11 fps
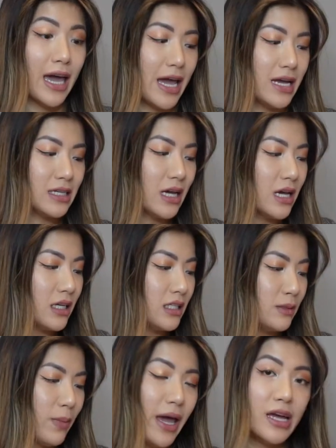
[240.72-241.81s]
Kate
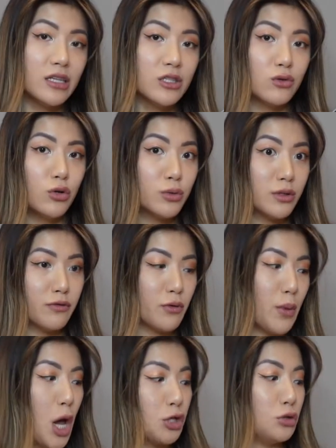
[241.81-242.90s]
Spade, so an option
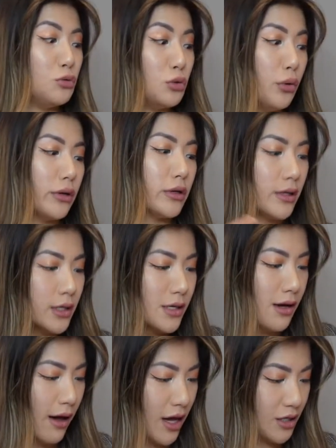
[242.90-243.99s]
from New York.
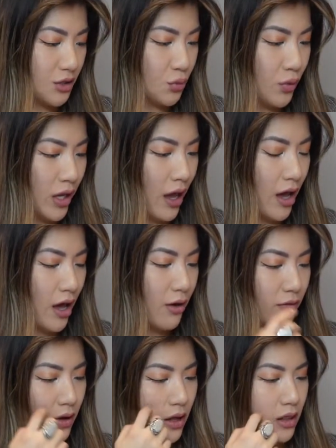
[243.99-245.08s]
And we
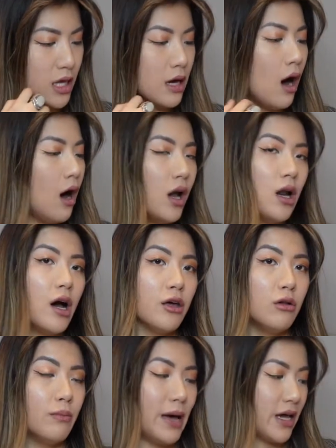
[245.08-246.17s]
have the
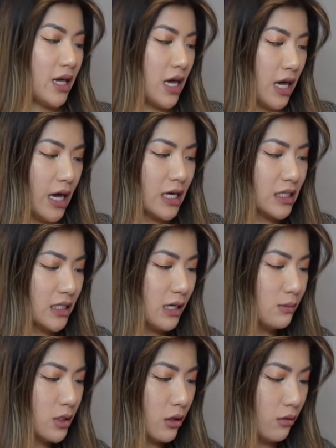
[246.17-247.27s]
Carlisle bag here, and it
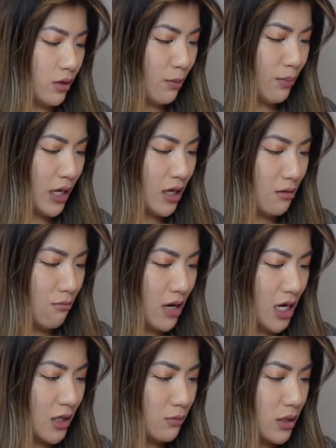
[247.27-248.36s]
seems to only be in the
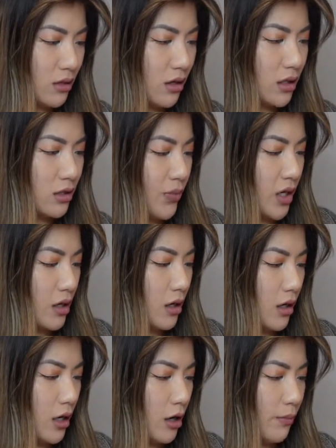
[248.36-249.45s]
medium size. The
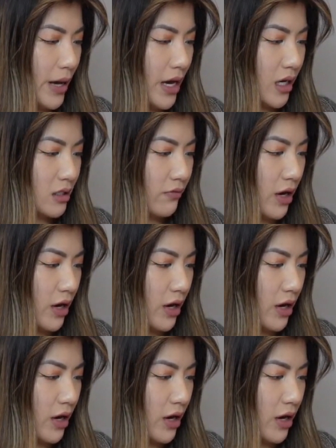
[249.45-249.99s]
Carlisle bag is